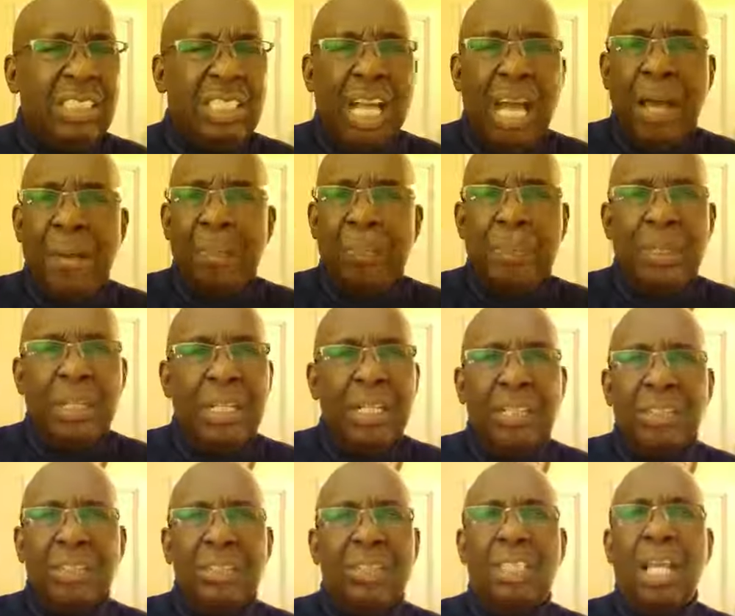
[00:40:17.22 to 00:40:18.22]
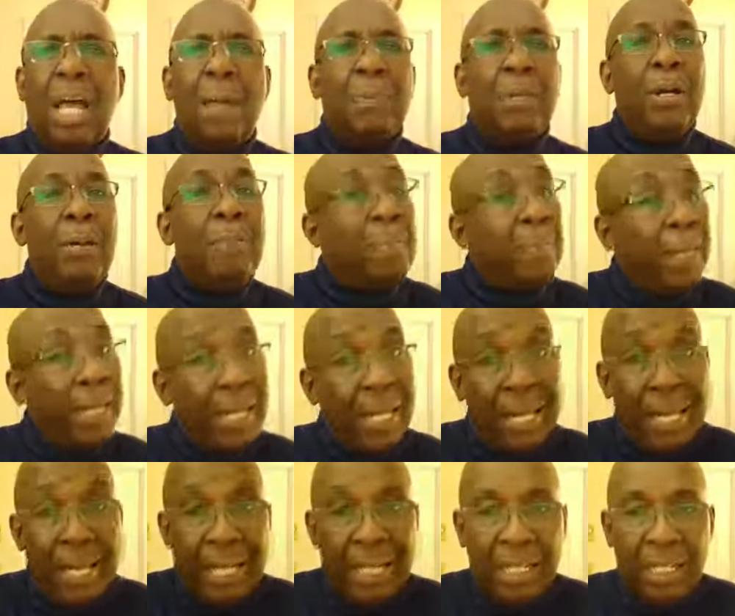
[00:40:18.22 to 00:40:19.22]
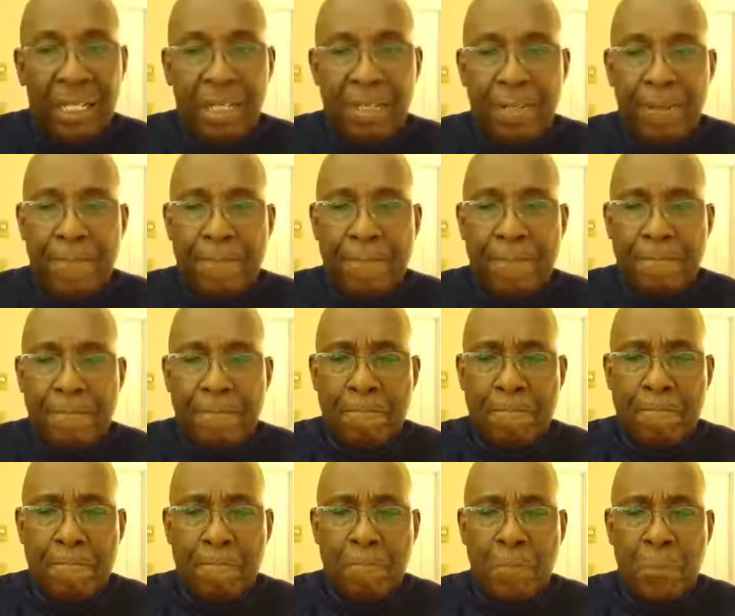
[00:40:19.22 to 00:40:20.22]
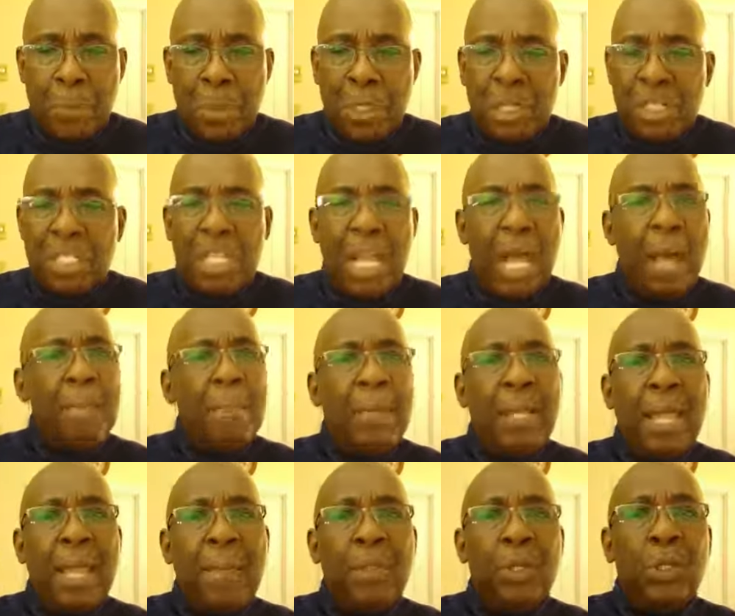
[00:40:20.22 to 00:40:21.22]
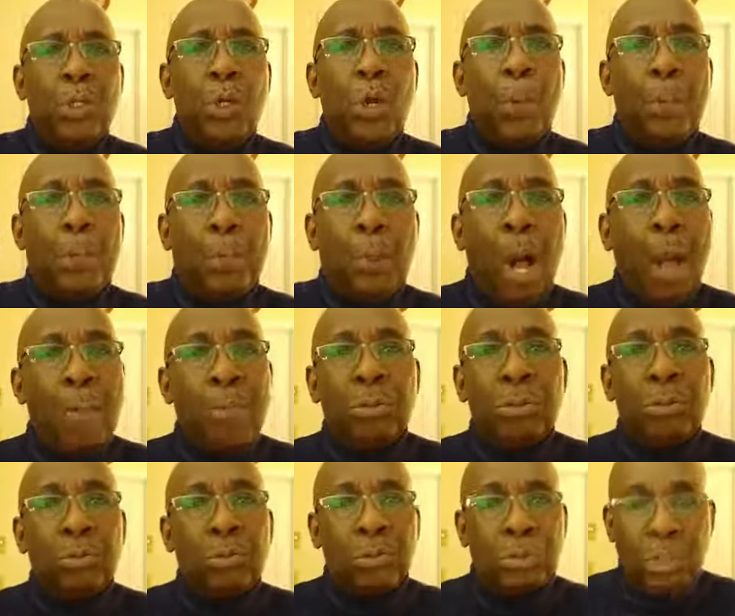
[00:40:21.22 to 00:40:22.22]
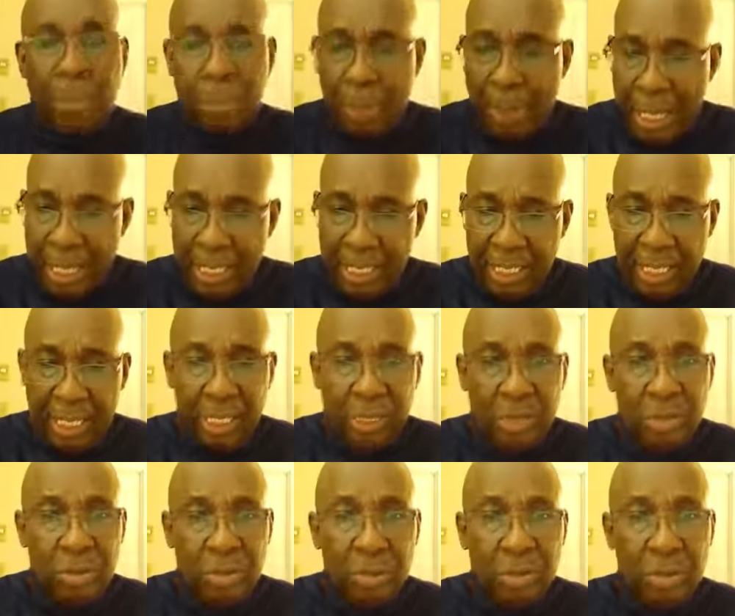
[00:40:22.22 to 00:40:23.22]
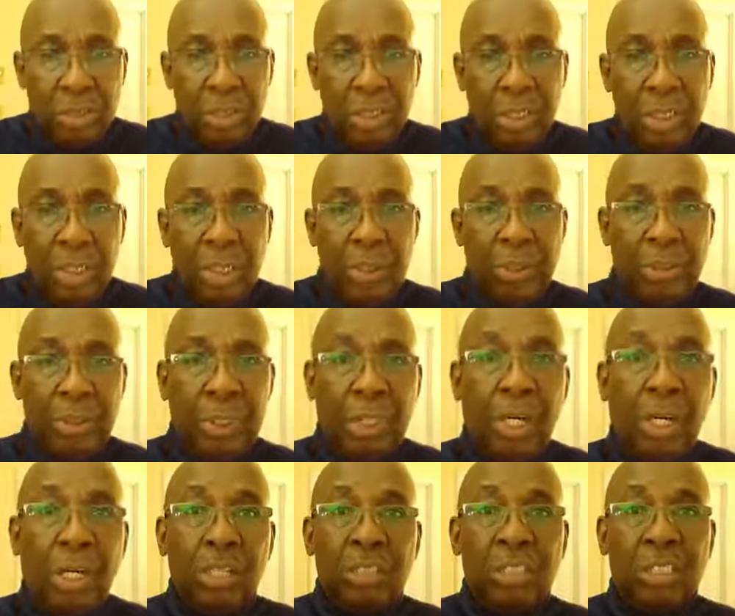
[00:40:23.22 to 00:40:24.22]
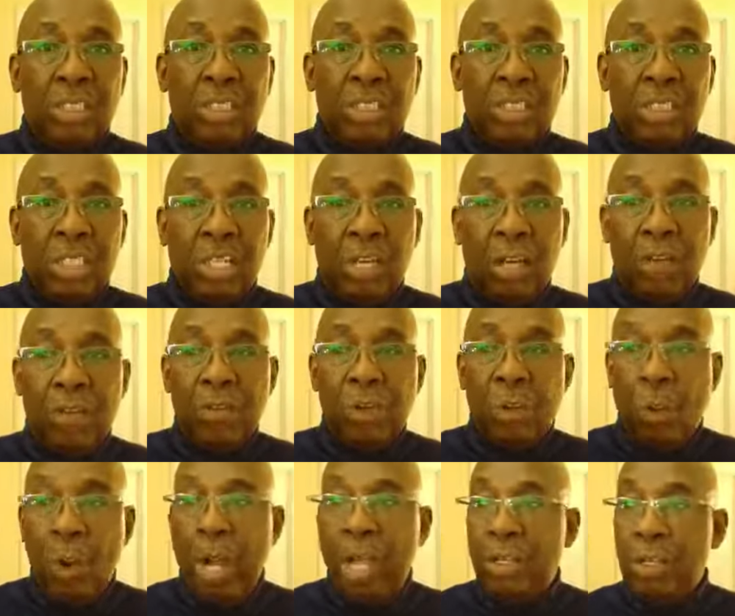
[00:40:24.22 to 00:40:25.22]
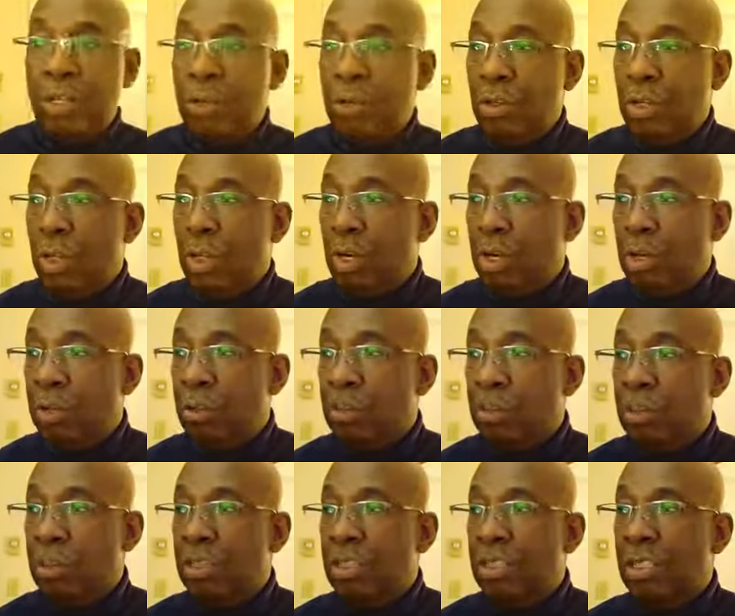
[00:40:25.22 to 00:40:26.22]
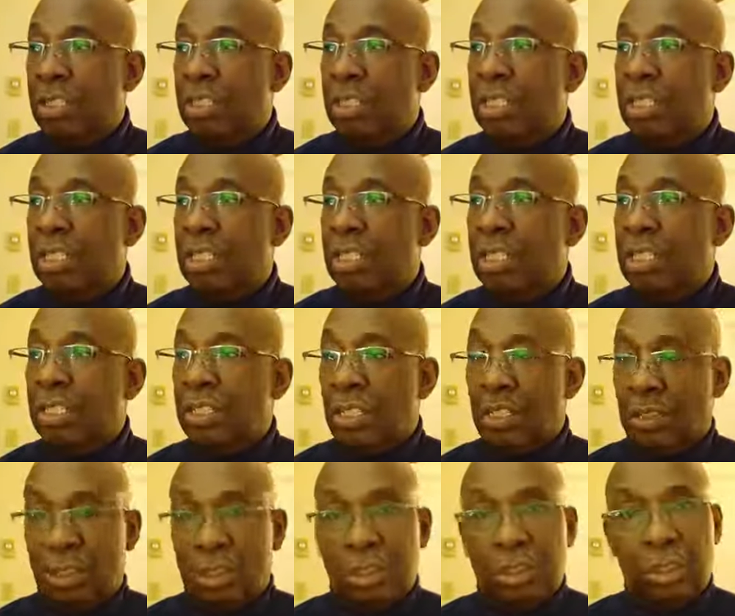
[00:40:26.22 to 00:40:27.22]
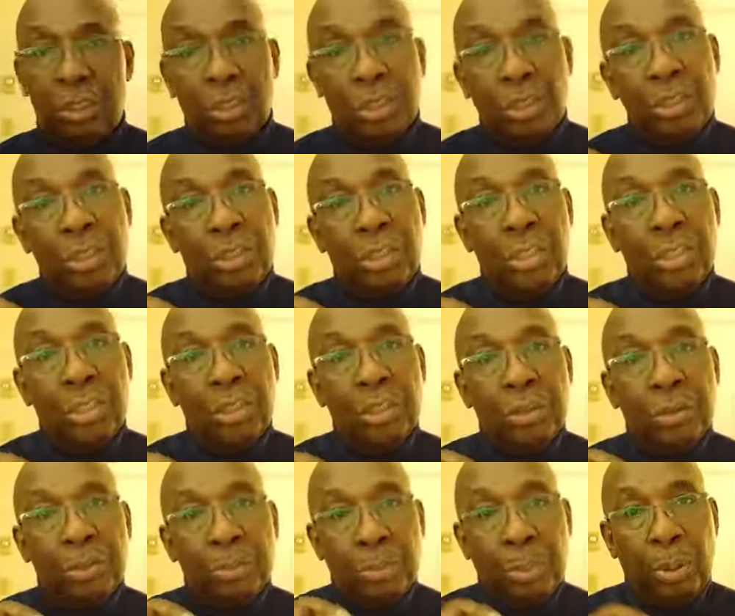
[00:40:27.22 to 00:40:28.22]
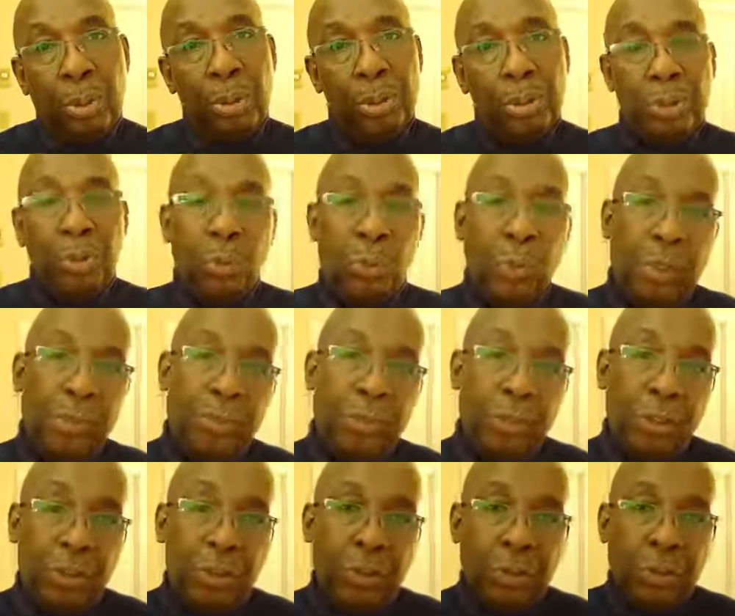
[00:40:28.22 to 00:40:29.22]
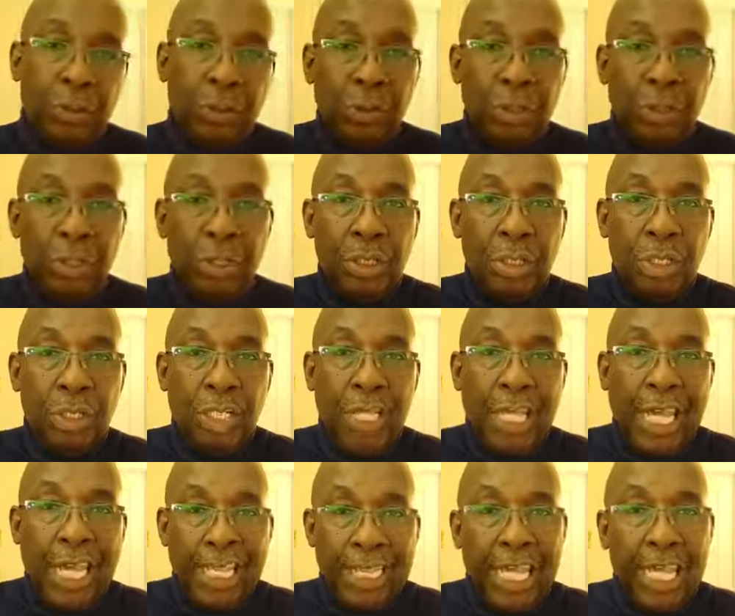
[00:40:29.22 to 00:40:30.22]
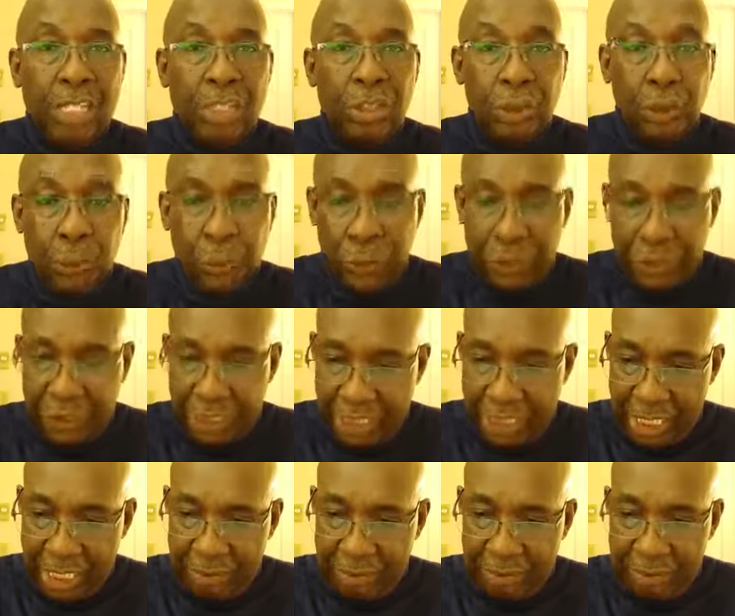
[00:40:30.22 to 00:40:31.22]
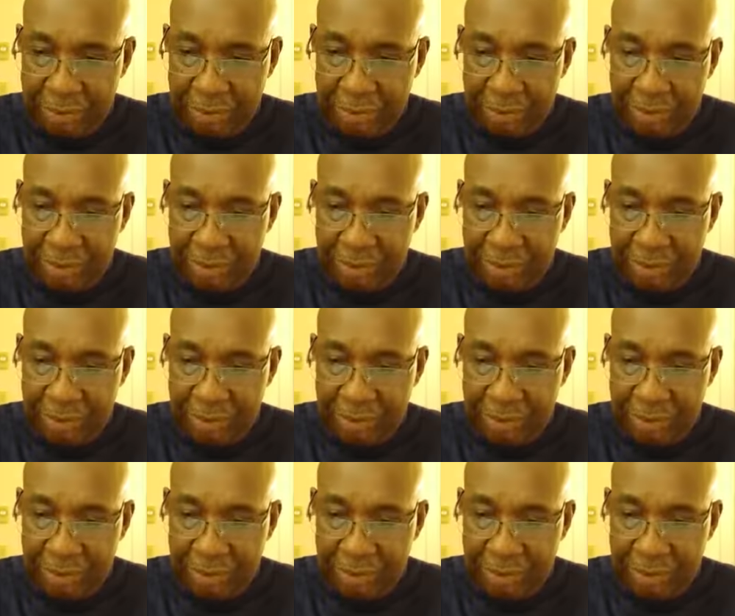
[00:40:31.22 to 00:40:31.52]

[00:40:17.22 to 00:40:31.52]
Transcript: Stop being, stop complaining. Stop blaming your problems on somebody else because everywhere you go, there's a certain person with you, and that is yourself.